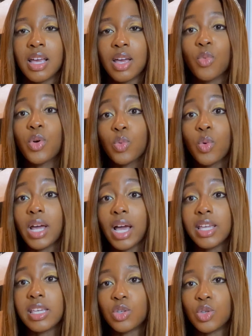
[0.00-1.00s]
well, the one
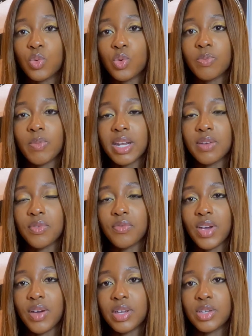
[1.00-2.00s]
I used was made of a
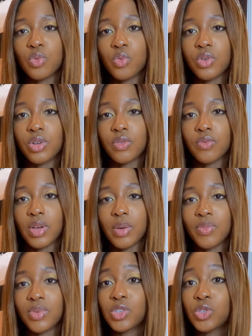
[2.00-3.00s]
very sort of
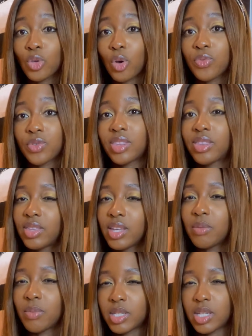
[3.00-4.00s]
soft,
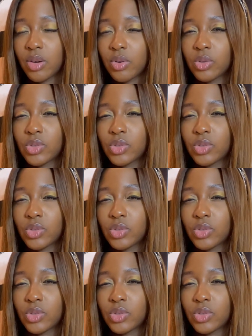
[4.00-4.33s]
thin material.